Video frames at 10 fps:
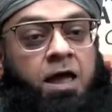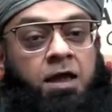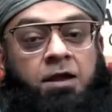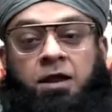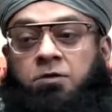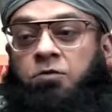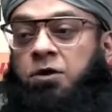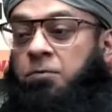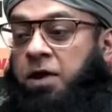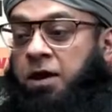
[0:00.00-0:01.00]
And it
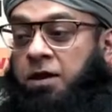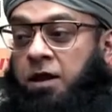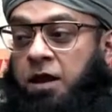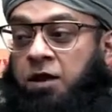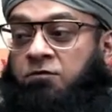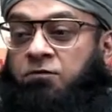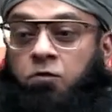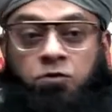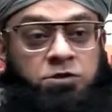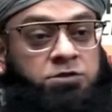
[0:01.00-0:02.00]
will remain in
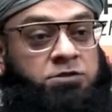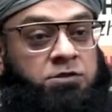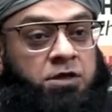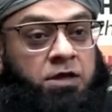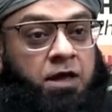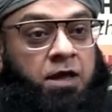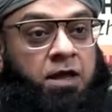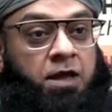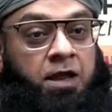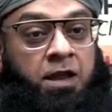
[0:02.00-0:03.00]
force
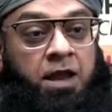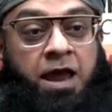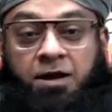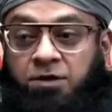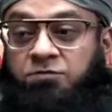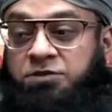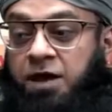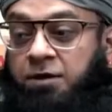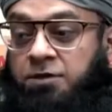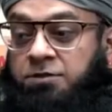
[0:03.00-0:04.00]
in active
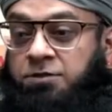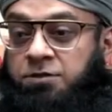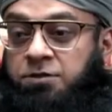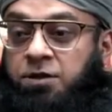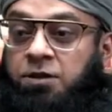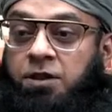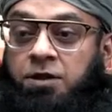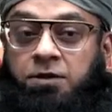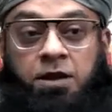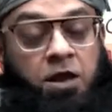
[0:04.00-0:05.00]
status till
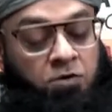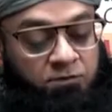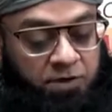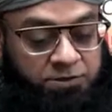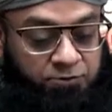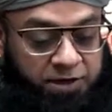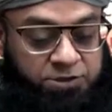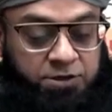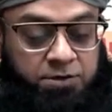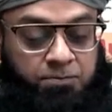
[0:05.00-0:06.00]
the day of
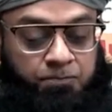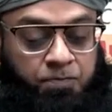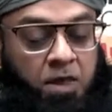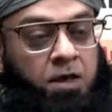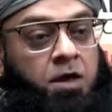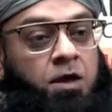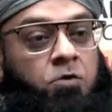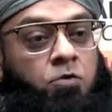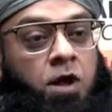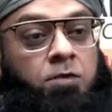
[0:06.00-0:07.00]
resurrection.
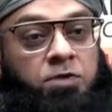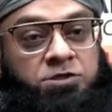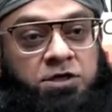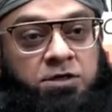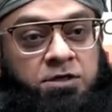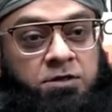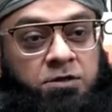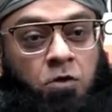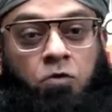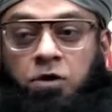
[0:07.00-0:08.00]
Quran Majeed,
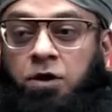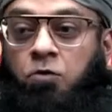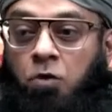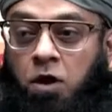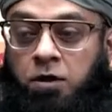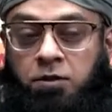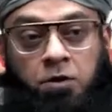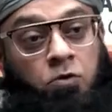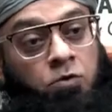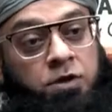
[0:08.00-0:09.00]
the Holy Quran,
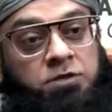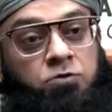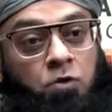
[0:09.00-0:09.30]
the glorious